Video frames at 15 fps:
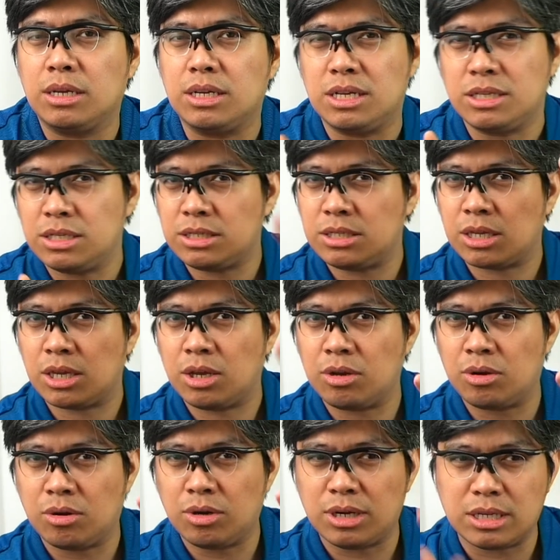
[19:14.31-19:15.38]
Is it
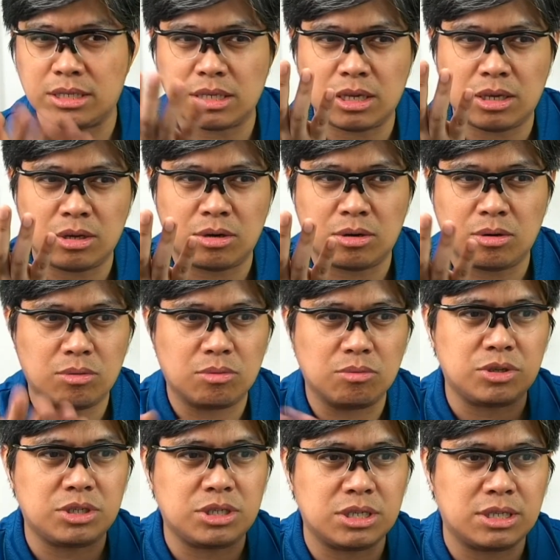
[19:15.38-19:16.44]
secure? Not secure?
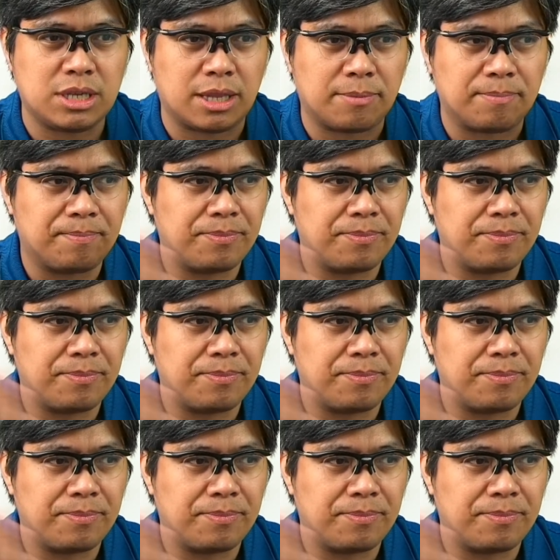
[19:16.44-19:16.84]
Which is it?